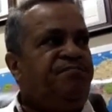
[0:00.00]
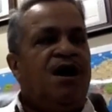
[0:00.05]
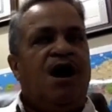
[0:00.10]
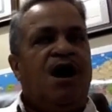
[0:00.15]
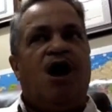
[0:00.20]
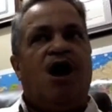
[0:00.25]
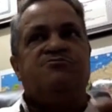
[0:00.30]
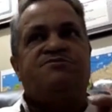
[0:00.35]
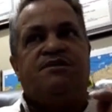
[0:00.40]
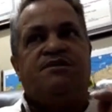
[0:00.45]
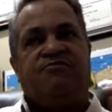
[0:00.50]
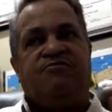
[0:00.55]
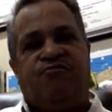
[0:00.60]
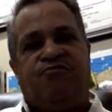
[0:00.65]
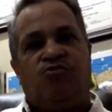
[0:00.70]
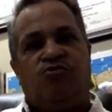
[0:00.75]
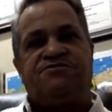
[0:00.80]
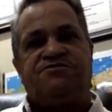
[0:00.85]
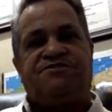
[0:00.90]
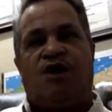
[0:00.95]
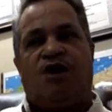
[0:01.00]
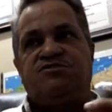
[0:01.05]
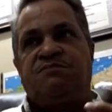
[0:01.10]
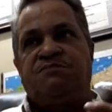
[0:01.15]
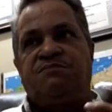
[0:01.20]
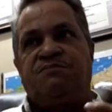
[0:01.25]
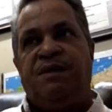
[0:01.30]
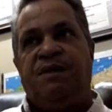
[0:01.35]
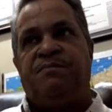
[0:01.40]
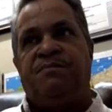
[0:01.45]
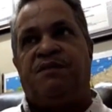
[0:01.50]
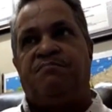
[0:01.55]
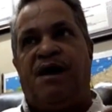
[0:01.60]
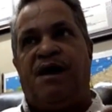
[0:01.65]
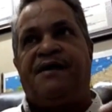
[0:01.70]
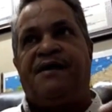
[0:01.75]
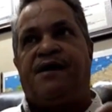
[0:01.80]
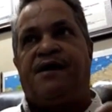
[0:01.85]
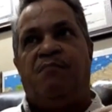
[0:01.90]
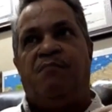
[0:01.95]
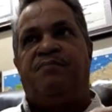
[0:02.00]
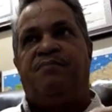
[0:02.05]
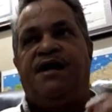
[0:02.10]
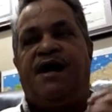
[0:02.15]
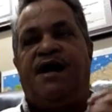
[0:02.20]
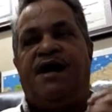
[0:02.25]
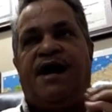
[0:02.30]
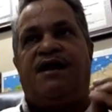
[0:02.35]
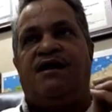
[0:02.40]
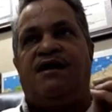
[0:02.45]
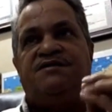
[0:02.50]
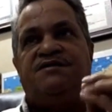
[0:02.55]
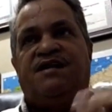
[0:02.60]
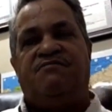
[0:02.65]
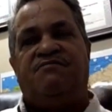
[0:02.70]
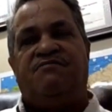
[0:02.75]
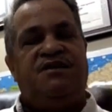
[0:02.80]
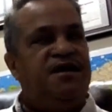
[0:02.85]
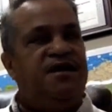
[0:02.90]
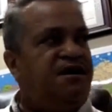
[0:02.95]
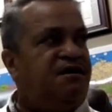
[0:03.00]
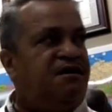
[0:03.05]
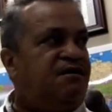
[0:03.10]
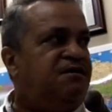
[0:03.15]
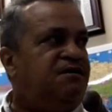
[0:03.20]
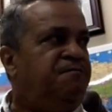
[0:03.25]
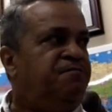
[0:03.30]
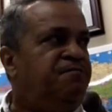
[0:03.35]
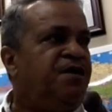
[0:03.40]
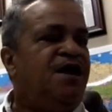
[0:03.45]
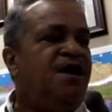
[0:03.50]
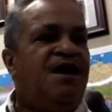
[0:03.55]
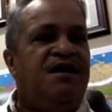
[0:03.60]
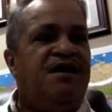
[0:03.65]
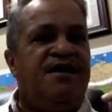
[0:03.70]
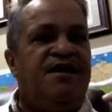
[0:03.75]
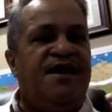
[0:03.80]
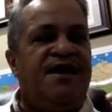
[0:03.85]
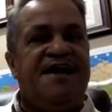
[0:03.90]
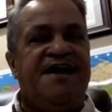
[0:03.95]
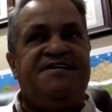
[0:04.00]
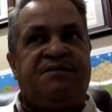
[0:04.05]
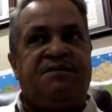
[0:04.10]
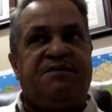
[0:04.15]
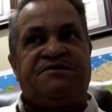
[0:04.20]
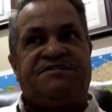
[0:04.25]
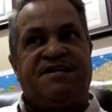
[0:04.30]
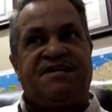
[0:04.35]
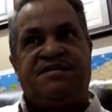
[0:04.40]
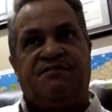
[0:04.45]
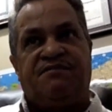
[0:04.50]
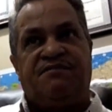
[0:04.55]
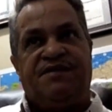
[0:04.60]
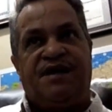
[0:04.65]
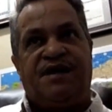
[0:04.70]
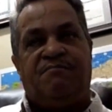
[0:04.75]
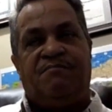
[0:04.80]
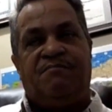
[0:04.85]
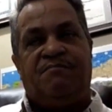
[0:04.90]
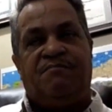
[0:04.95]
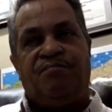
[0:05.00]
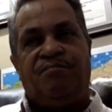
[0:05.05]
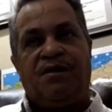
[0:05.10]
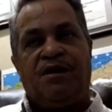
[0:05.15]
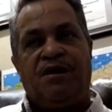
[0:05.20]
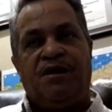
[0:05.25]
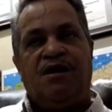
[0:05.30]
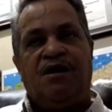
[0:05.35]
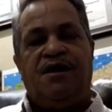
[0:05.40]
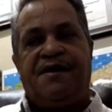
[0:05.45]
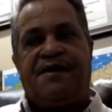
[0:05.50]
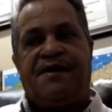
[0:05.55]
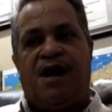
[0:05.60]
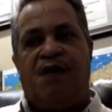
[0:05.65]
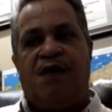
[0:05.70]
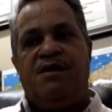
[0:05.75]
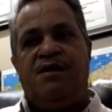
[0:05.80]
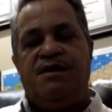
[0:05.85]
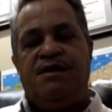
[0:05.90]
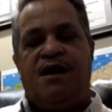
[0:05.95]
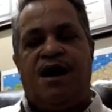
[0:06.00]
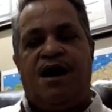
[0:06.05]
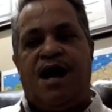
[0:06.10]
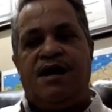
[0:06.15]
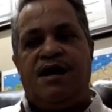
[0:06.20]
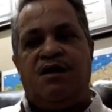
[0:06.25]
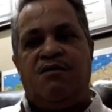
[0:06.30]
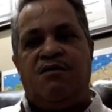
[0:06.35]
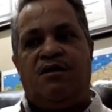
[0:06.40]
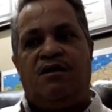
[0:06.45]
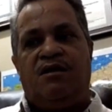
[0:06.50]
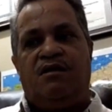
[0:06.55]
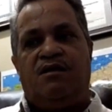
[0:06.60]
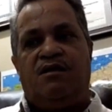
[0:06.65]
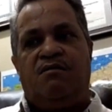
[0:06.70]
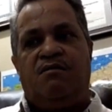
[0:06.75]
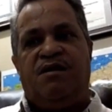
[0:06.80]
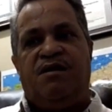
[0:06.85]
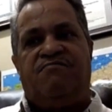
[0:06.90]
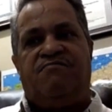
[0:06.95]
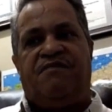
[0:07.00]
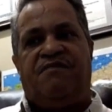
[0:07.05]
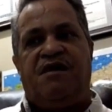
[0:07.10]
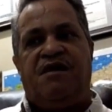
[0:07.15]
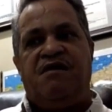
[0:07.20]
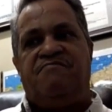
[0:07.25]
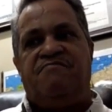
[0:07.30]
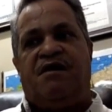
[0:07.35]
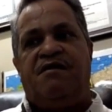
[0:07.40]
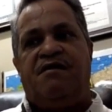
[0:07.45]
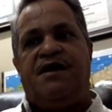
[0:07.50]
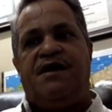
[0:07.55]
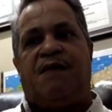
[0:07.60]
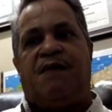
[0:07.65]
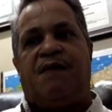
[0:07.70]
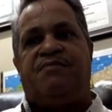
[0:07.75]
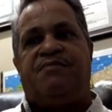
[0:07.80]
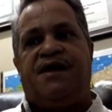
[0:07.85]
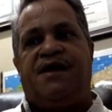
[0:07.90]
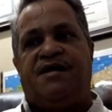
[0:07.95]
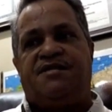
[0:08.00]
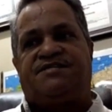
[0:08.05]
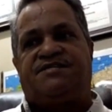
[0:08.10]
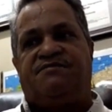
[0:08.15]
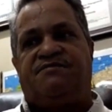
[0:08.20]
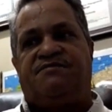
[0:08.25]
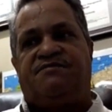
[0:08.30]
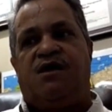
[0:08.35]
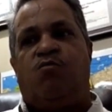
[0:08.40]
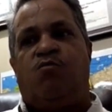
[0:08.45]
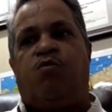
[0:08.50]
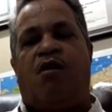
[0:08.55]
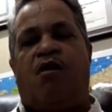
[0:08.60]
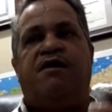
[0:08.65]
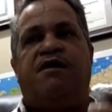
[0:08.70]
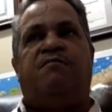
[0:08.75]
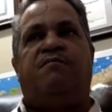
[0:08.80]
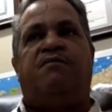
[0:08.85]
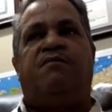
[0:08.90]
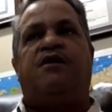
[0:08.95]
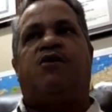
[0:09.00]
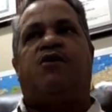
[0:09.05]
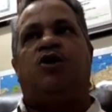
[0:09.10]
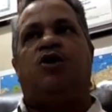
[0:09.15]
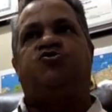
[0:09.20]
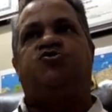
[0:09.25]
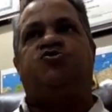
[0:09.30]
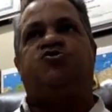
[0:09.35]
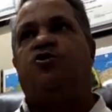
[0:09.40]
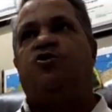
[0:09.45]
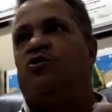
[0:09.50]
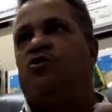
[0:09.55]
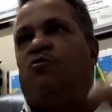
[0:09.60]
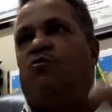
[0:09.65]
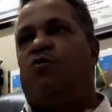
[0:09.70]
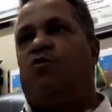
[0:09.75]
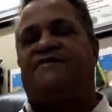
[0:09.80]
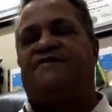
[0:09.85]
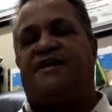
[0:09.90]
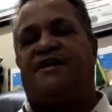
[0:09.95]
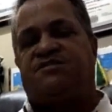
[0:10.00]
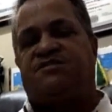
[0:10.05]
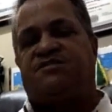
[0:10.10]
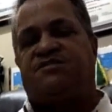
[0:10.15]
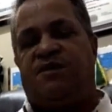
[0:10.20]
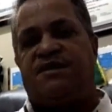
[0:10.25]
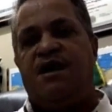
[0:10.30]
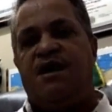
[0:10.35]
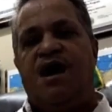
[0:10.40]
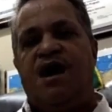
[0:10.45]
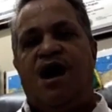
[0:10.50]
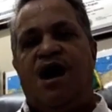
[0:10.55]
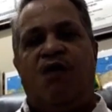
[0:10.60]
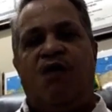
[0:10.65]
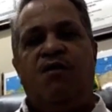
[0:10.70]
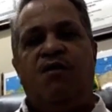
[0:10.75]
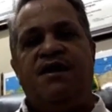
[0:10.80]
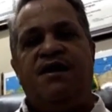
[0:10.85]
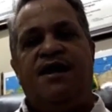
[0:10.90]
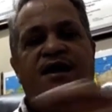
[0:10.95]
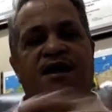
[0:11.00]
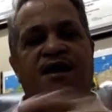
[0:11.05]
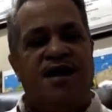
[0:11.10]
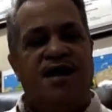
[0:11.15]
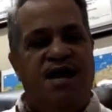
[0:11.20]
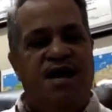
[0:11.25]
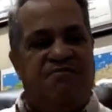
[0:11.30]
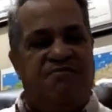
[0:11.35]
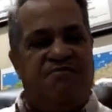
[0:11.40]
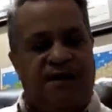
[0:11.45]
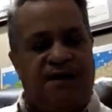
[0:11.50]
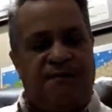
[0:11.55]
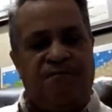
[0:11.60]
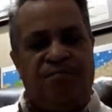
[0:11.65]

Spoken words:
out of the 4,000 people that my company handles every year, 90% of them, they come in and they will be very, very apprehensive, and they're worried about the country. They don't know what to expect. And when they're leaving,